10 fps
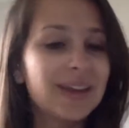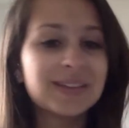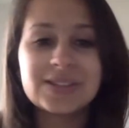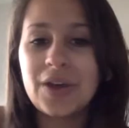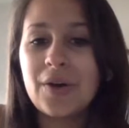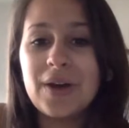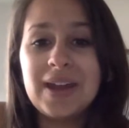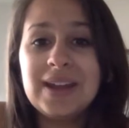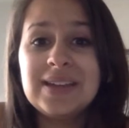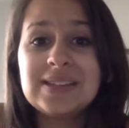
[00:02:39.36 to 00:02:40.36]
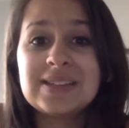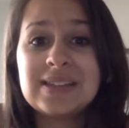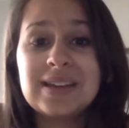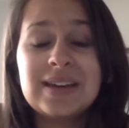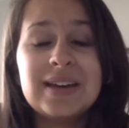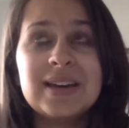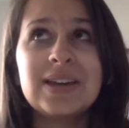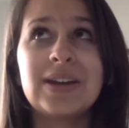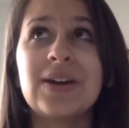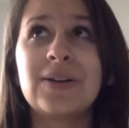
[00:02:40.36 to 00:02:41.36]
So it is,
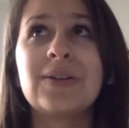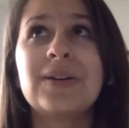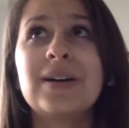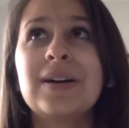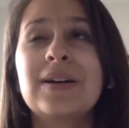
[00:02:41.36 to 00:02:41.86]
it